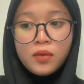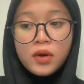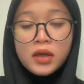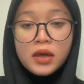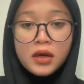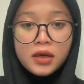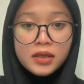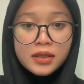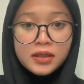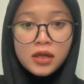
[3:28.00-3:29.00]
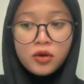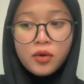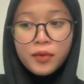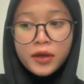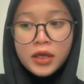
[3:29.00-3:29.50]
What are the cell
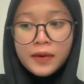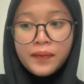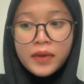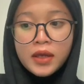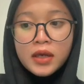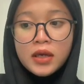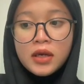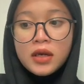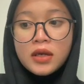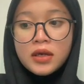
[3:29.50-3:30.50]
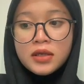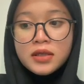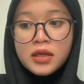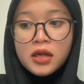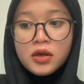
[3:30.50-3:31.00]
components? A
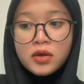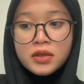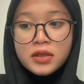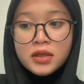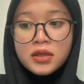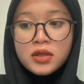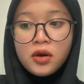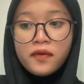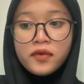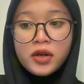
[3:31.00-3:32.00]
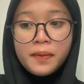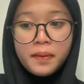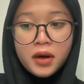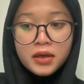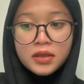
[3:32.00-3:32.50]
cell consists of three
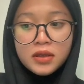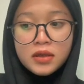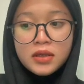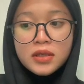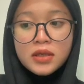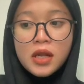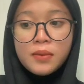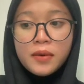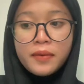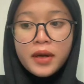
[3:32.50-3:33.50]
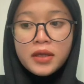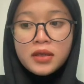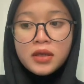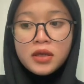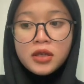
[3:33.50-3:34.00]
parts: the cell membrane,
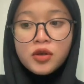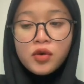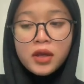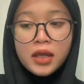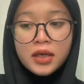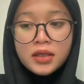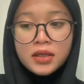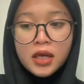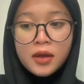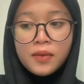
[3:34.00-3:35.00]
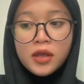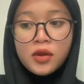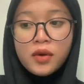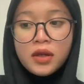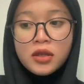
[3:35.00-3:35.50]
the nucleus, and
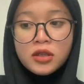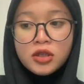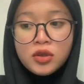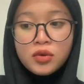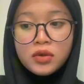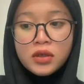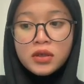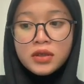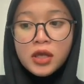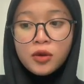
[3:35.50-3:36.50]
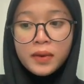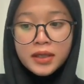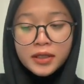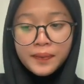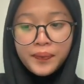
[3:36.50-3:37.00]
between the two the
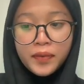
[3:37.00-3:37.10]
cytoplasm.